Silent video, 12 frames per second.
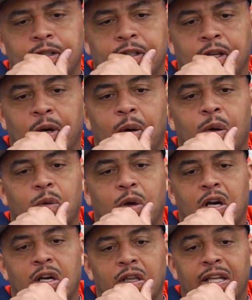You
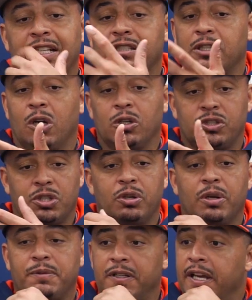know, Lex Long showed
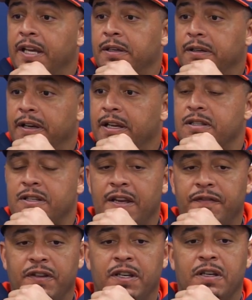up today at
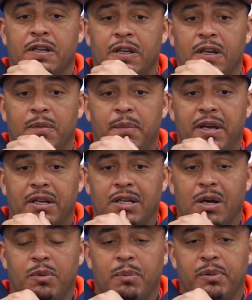safety, made a
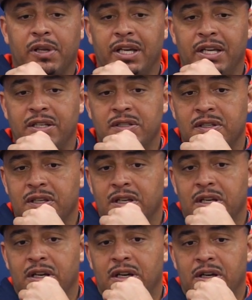couple plays.
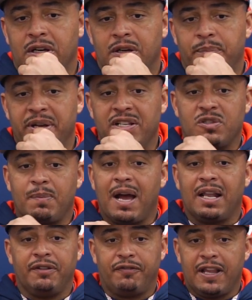Ben
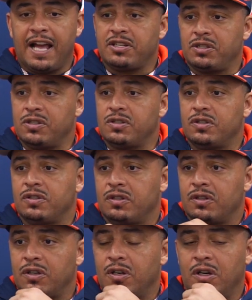Smiley flashes.
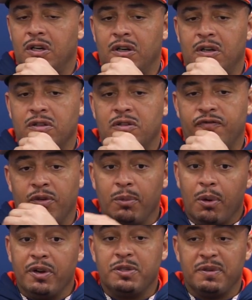
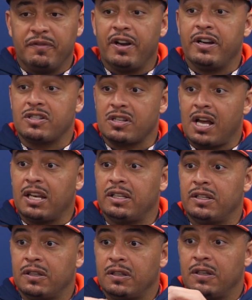Fumui's been very solid.